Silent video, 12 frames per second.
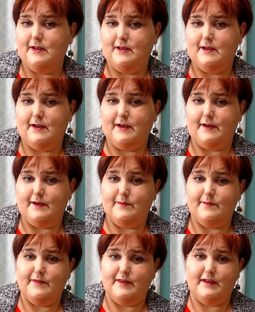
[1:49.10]

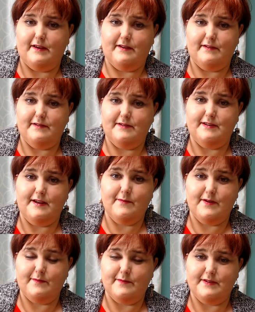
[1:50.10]
the
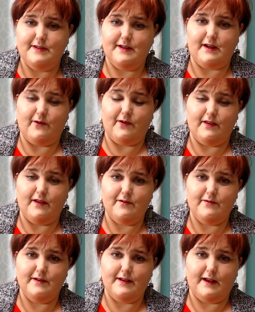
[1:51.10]
symptoms that go
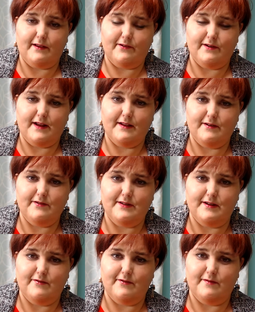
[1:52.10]
along with Ehlers Danlos
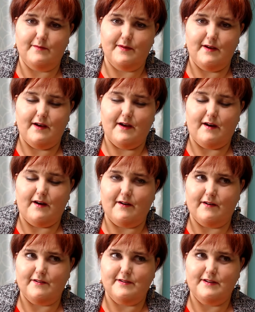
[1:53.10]
syndrome
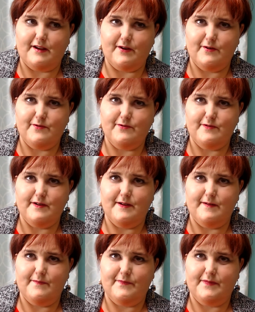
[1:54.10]
are so
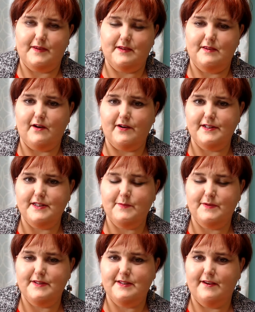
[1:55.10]

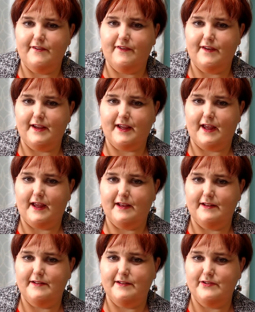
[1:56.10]
non-specific
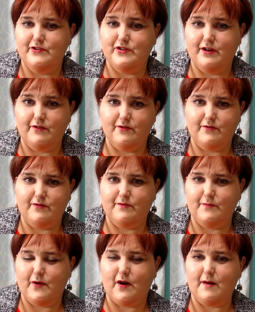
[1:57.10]
and general
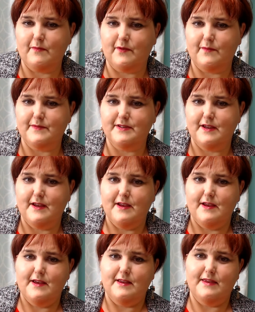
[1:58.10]
problems
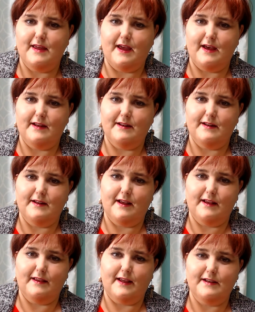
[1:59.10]
that
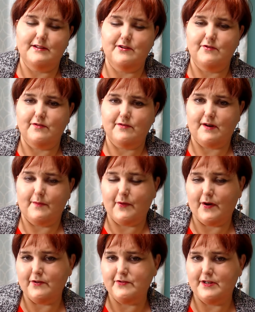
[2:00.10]
unless you're
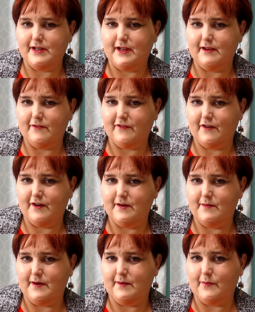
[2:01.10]
approaching it
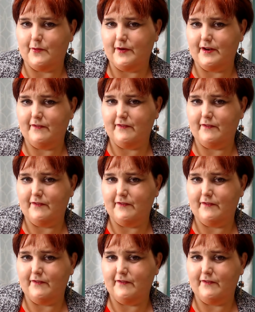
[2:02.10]
from a point of